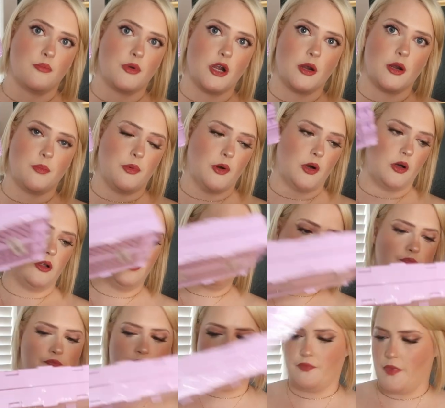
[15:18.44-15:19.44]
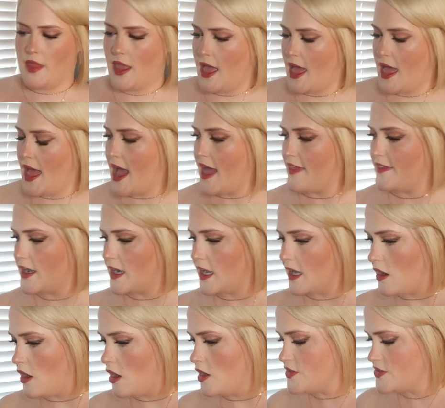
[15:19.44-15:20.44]
purple. And then
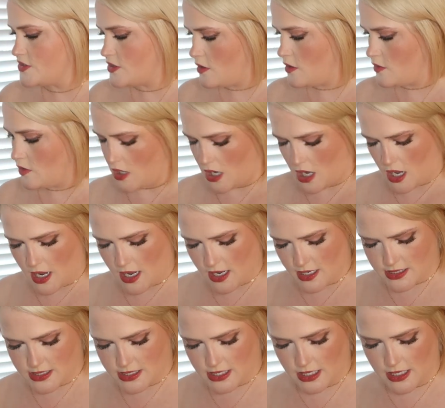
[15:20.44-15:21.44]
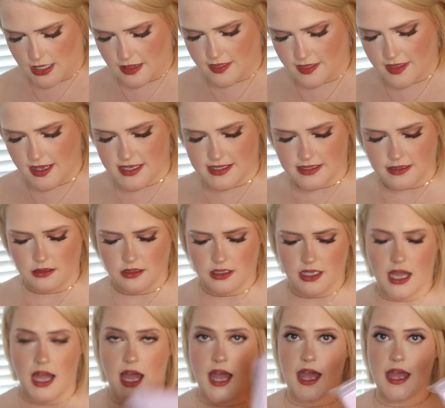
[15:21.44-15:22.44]
I also got this little
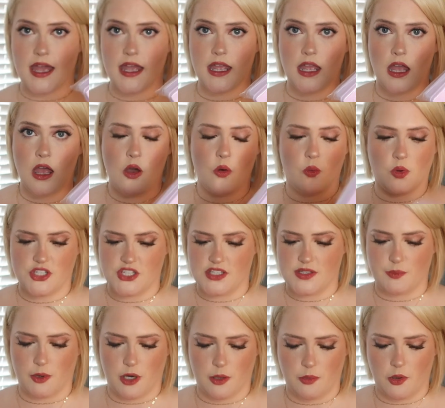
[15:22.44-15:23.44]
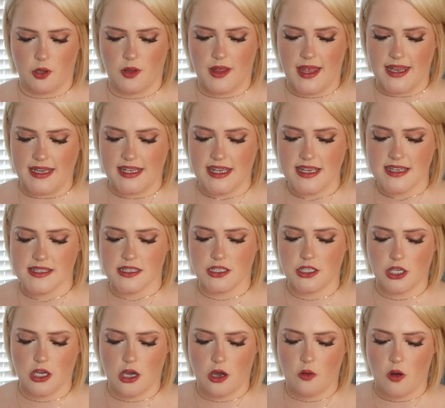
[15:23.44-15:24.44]
guy, which is purple, and he's
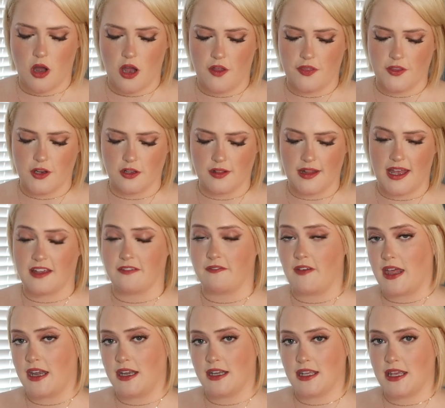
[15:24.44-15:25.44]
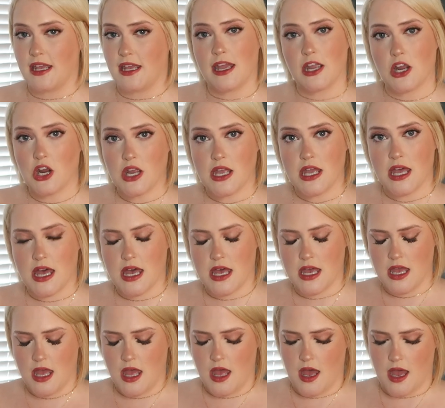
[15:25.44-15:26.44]
gonna go on their like vanity area.
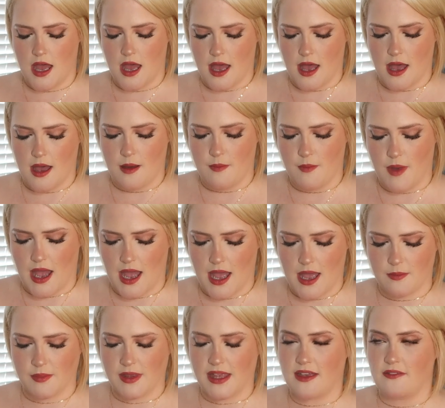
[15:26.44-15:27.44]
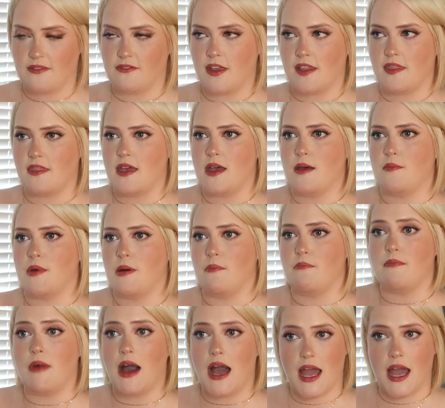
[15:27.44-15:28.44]
Um, I'm giving
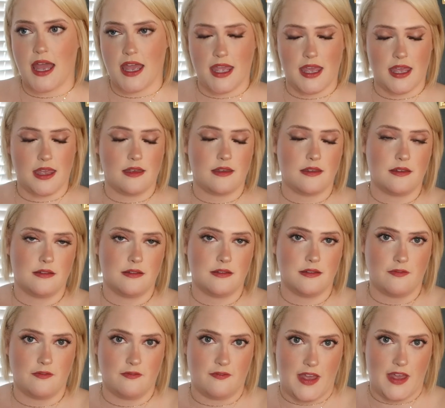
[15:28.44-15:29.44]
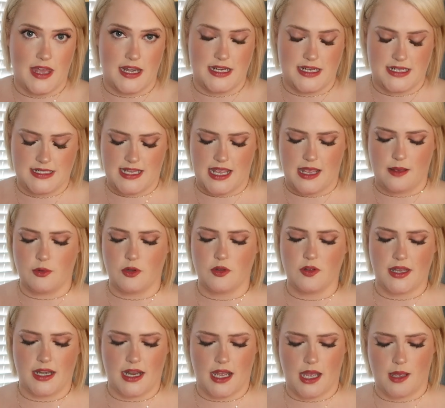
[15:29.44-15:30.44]
them my vanity
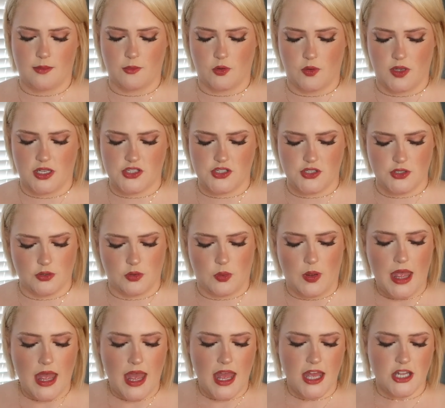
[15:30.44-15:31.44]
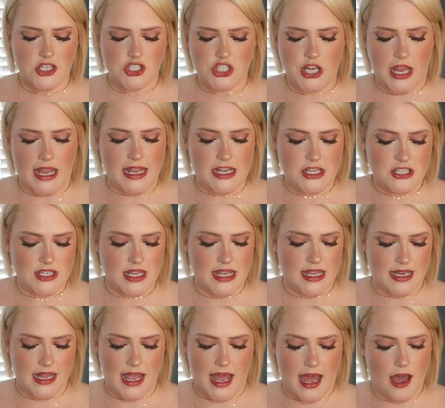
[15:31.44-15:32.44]
table and I'm going to change
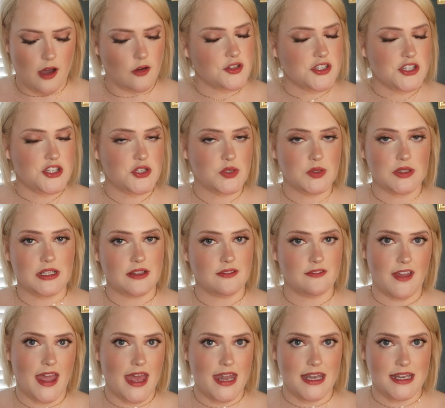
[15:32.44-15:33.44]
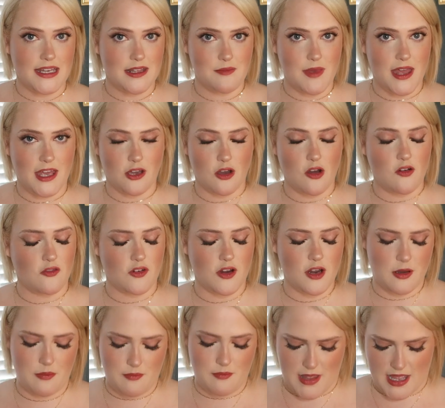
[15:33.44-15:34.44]
it out, do a little vanity
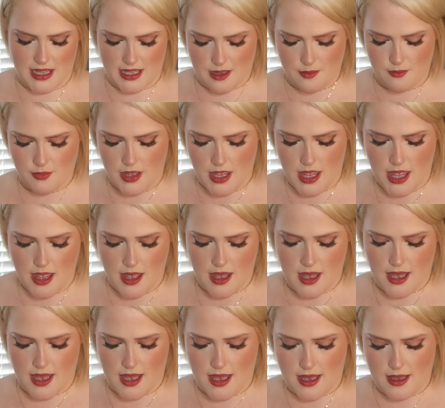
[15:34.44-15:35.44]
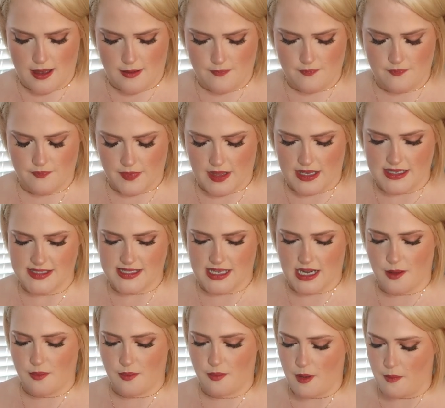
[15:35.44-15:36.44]
makeover and make up um,
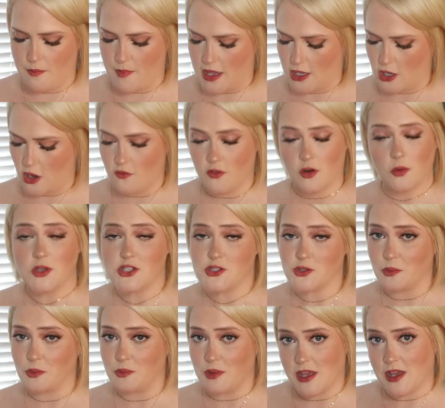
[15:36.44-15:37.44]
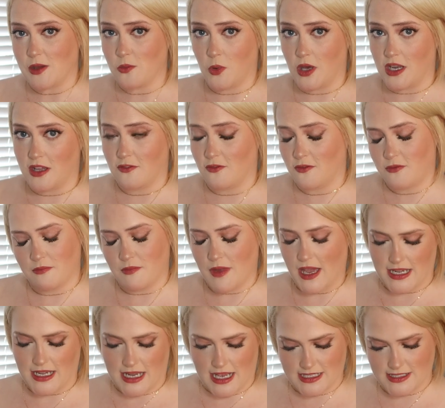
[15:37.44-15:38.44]
setup makeover, which will be one of
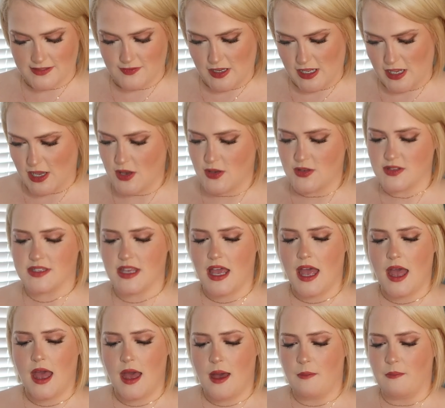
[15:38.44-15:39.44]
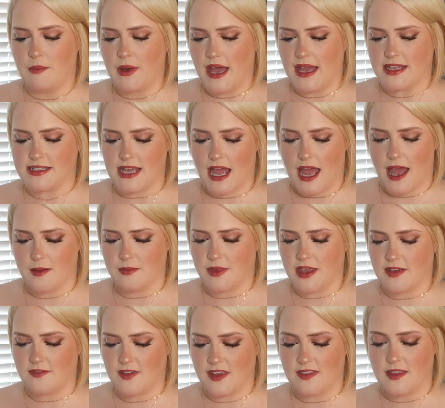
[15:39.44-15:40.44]
my next videos. But I'm
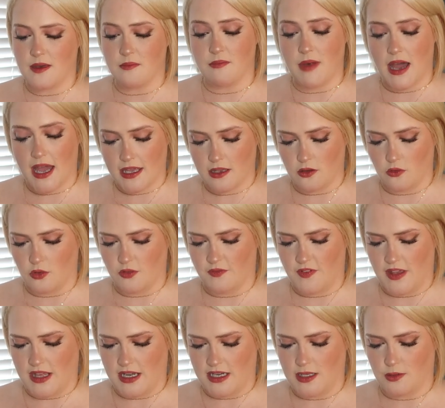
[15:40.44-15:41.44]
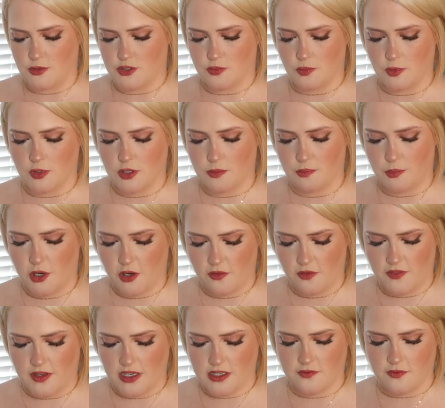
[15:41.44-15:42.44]
giving them my old vanity, which will work
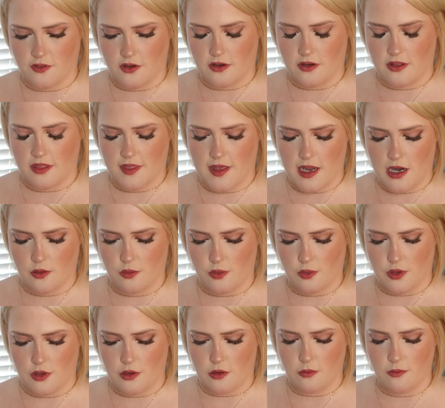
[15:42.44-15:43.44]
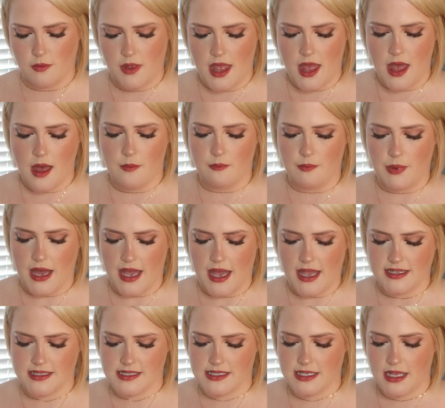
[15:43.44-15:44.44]
perfect for their room.
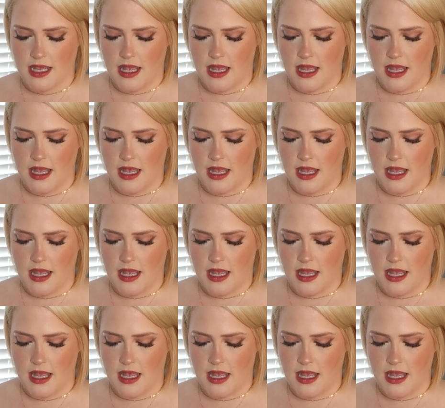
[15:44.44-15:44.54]
But